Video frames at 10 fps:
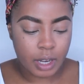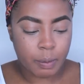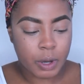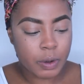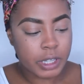and
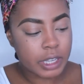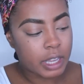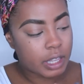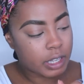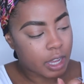I'm going to
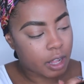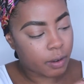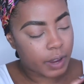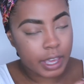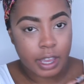take this
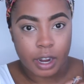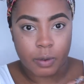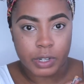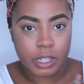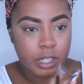color right
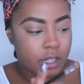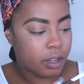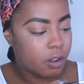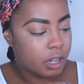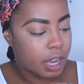here, which is
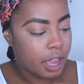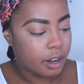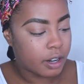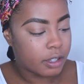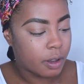still
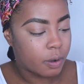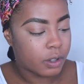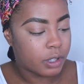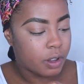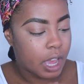lighter, so it'll
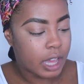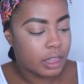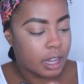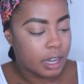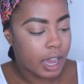still add
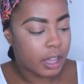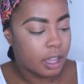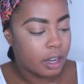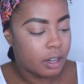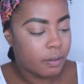that
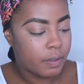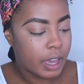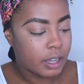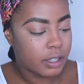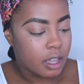highlighting
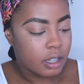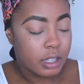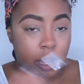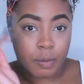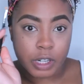effect, and the
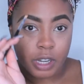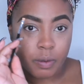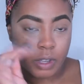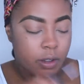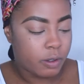same brush
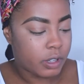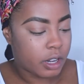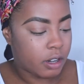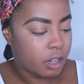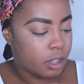that we used
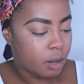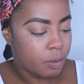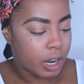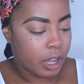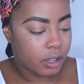underneath our
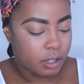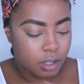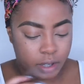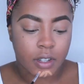brows.